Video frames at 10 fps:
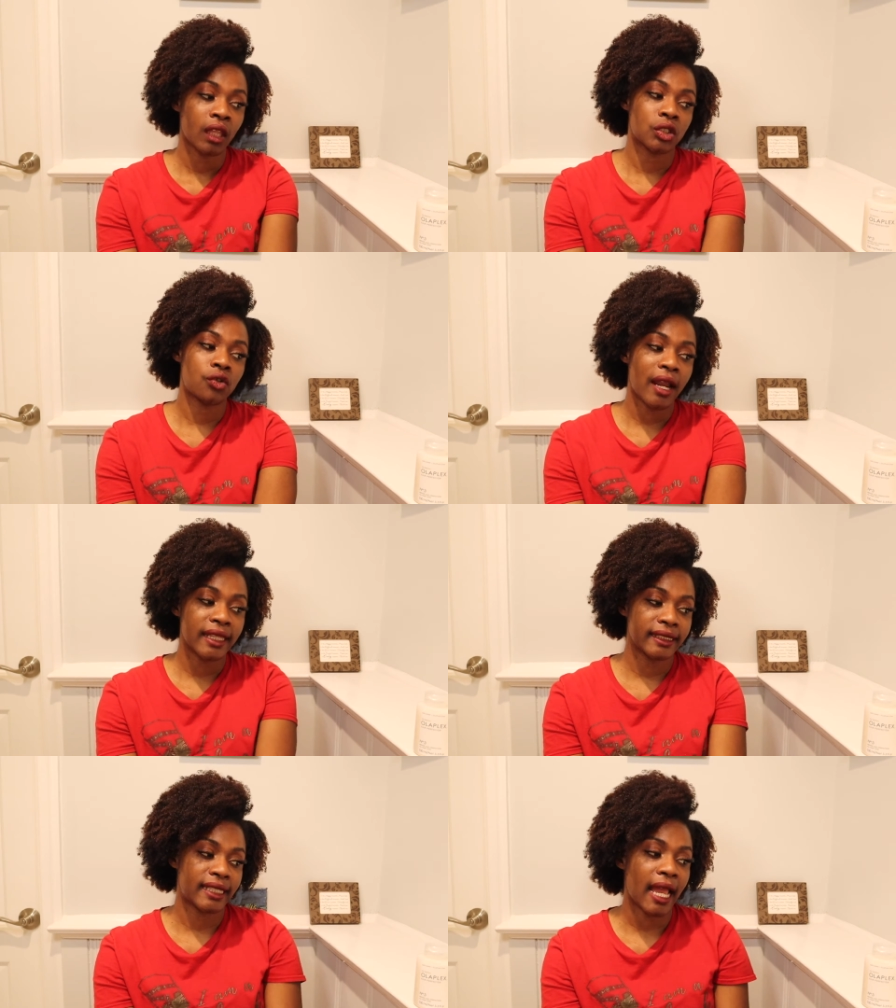try
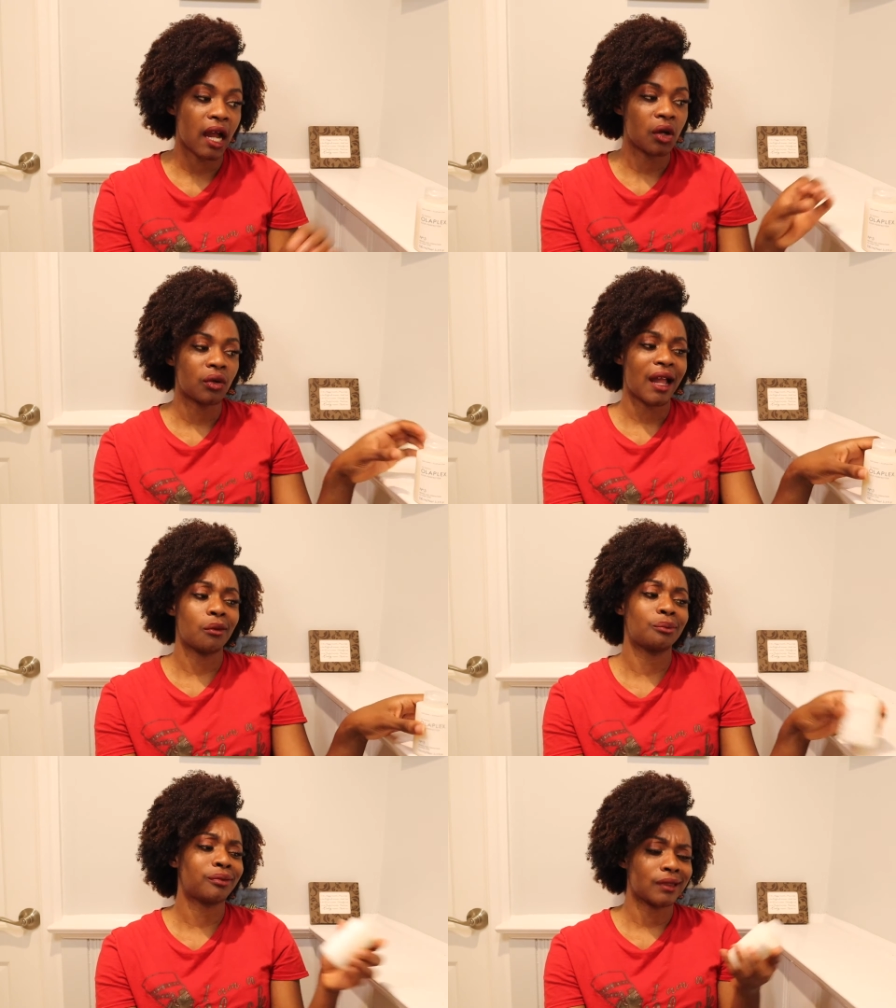this out. i
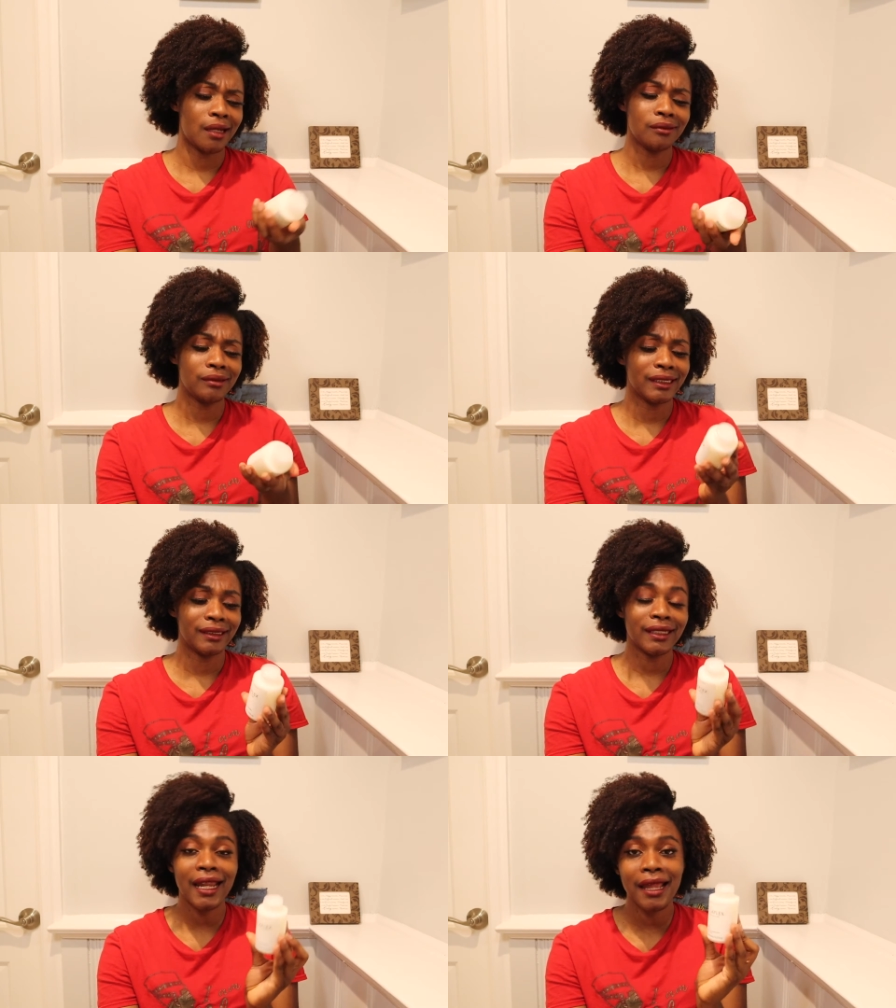am probably,
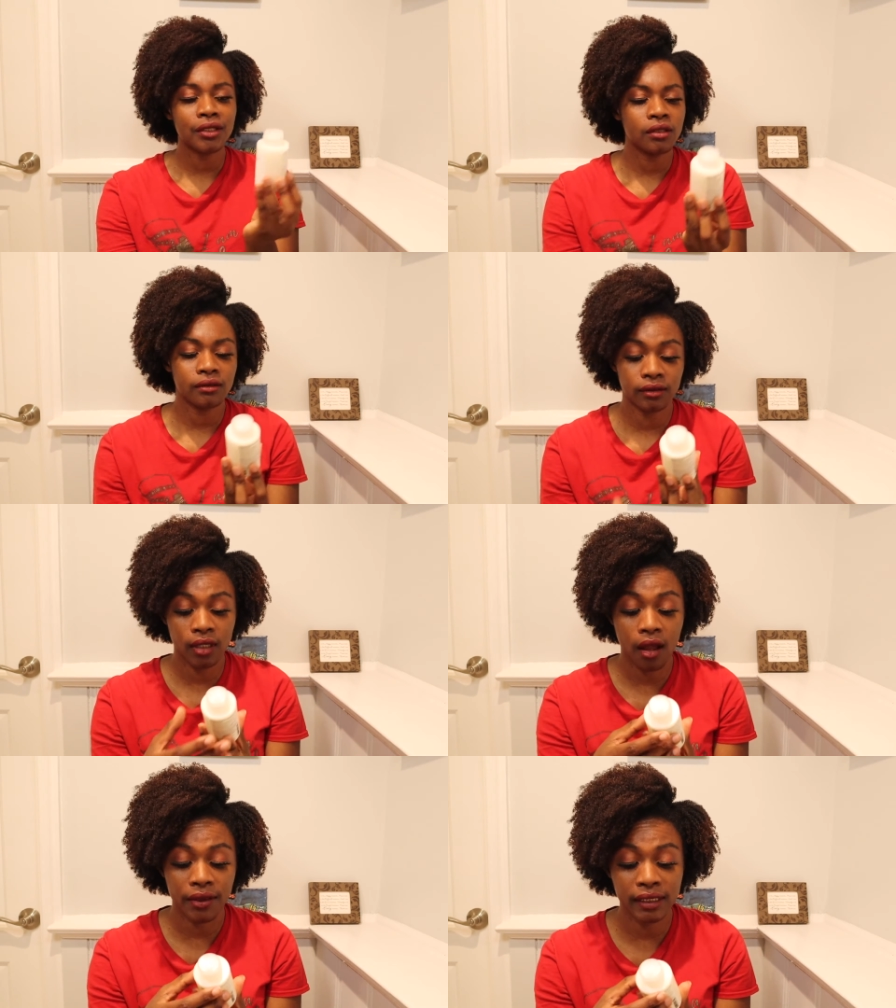looking at,
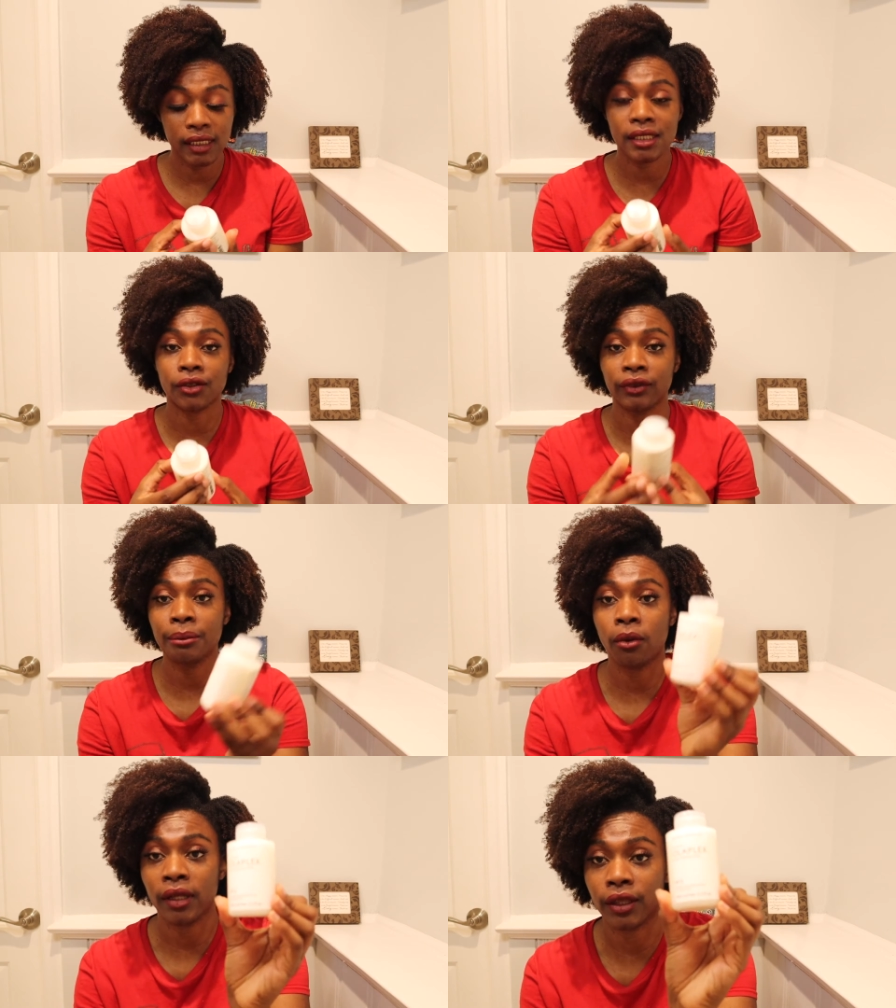y'all, this is
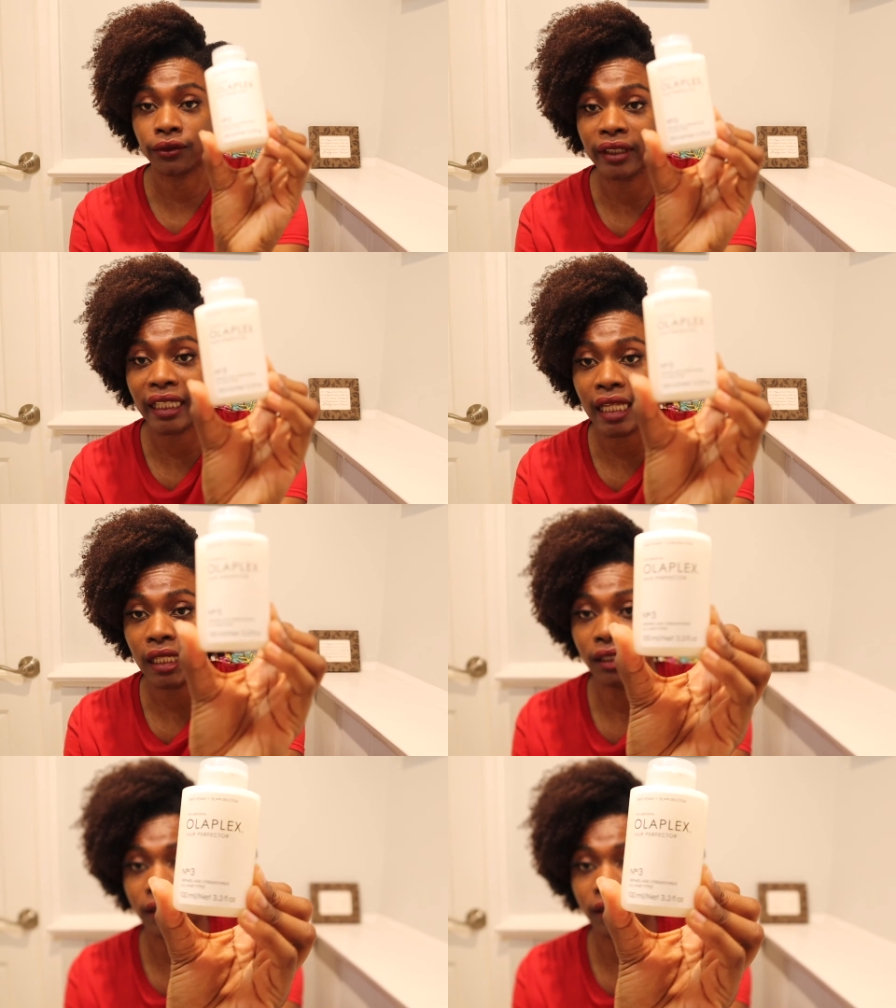3.3